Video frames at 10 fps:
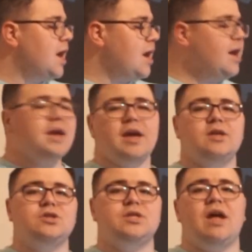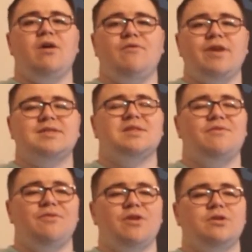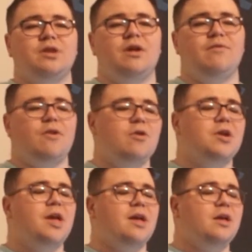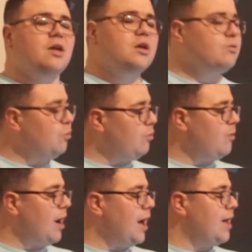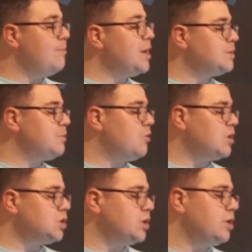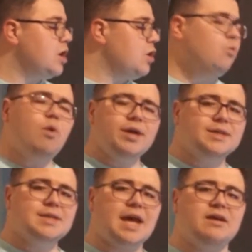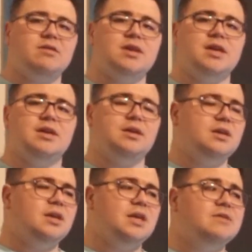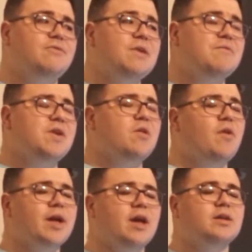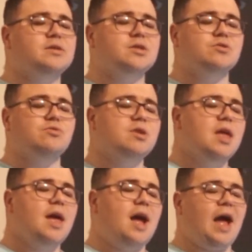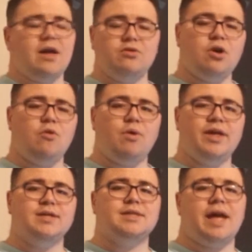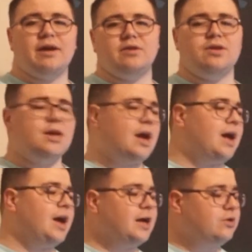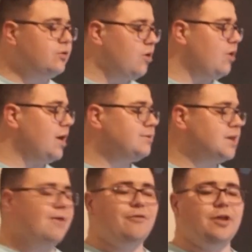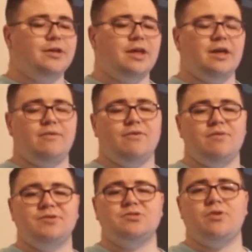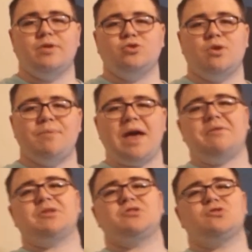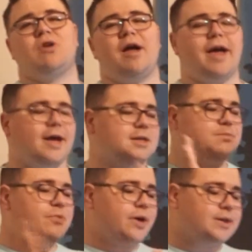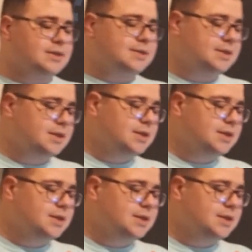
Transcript: elevates the field of okay. Well, it makes me question what exactly is Vivi going to do. I don't know what exactly. I don't know. I definitely think Vivi's going to join back with the Straw Hats, but